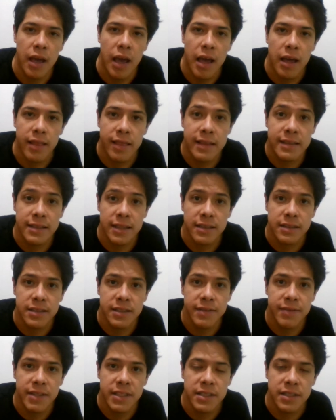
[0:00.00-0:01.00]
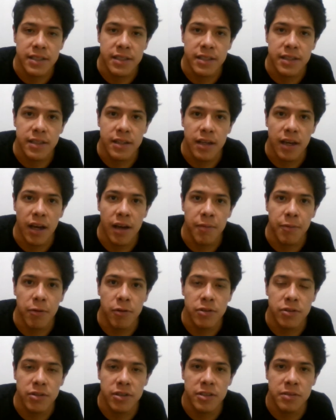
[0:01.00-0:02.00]
This activity, I'm going
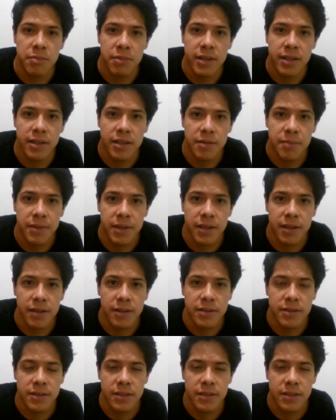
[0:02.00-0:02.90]
to explain it because